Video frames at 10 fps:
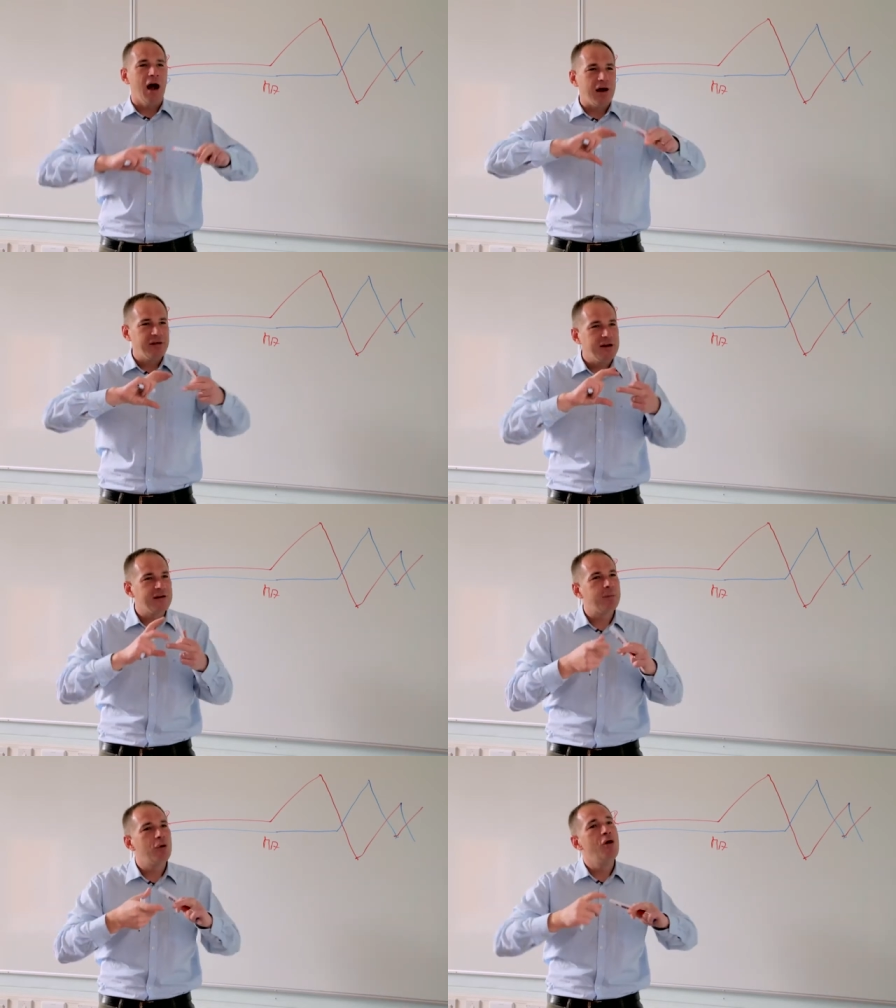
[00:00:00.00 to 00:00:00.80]
I think
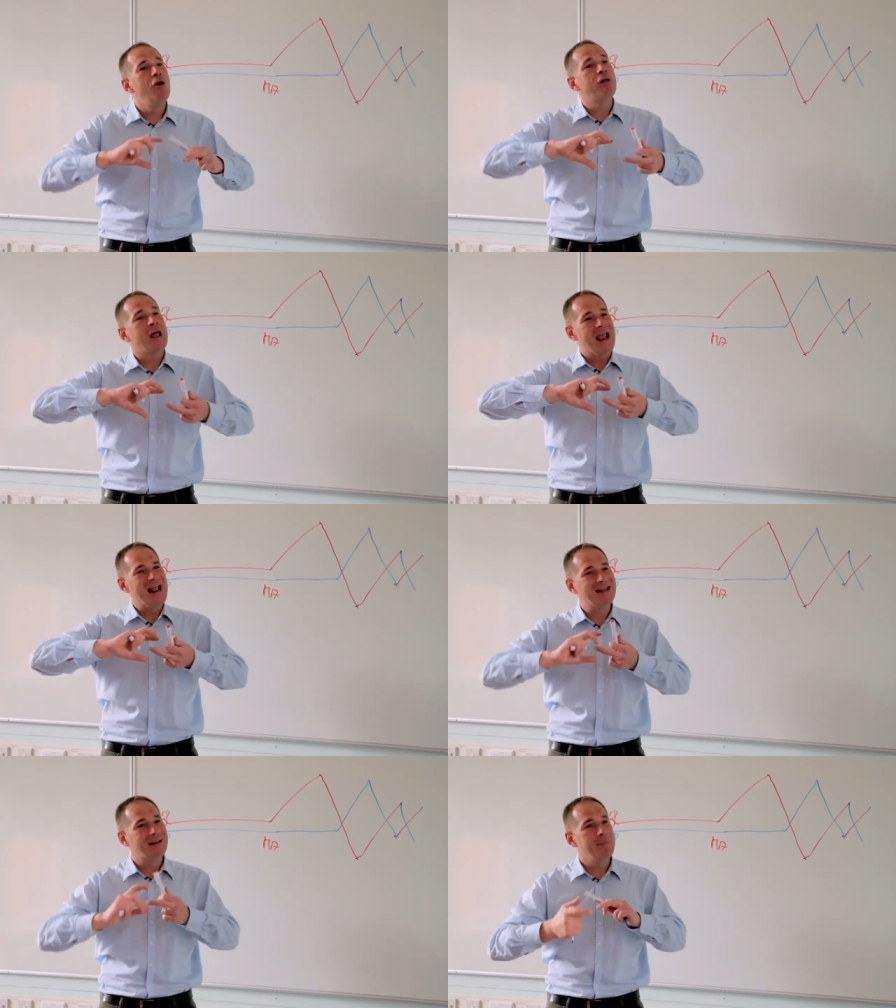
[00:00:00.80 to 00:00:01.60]
it's blurred,
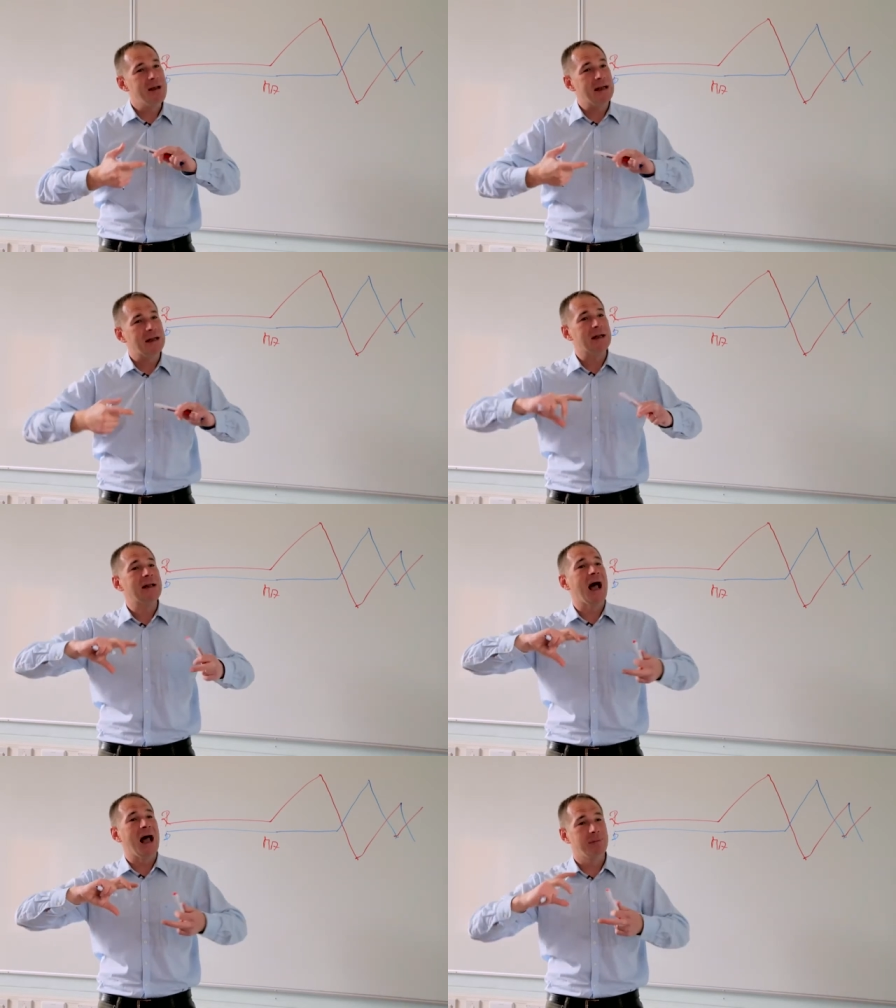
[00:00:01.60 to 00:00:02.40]
intermingled,
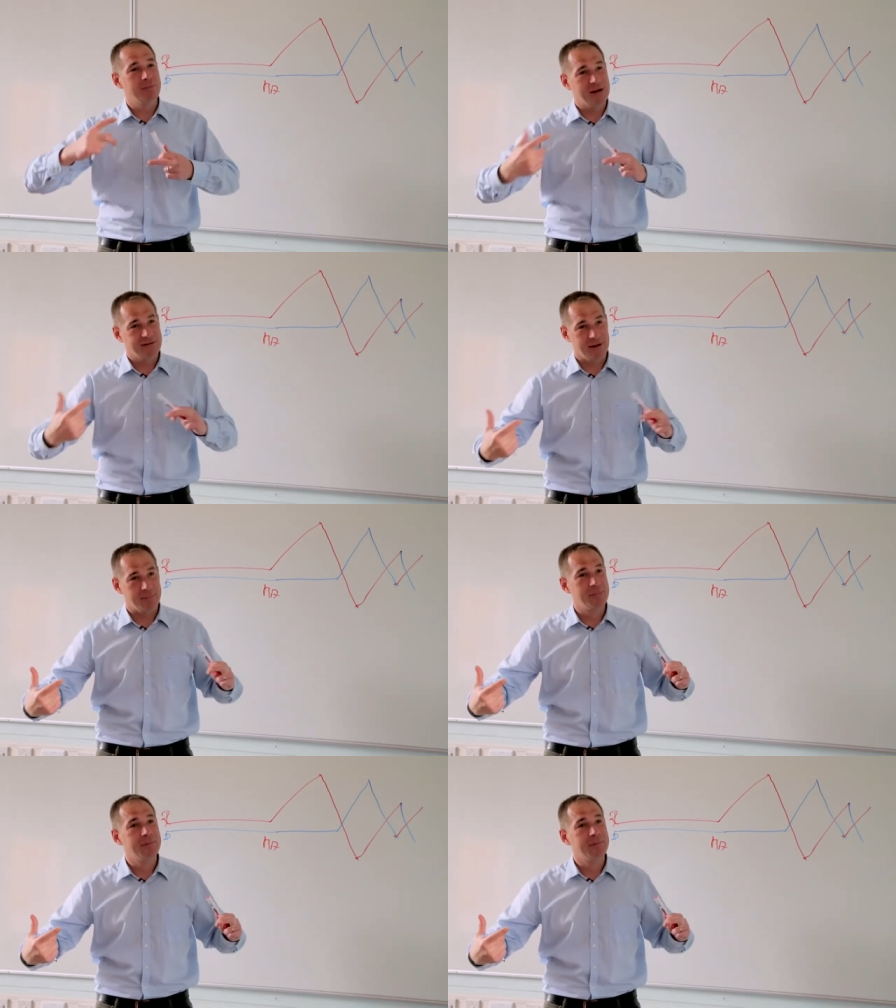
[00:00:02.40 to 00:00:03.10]
and mixed up.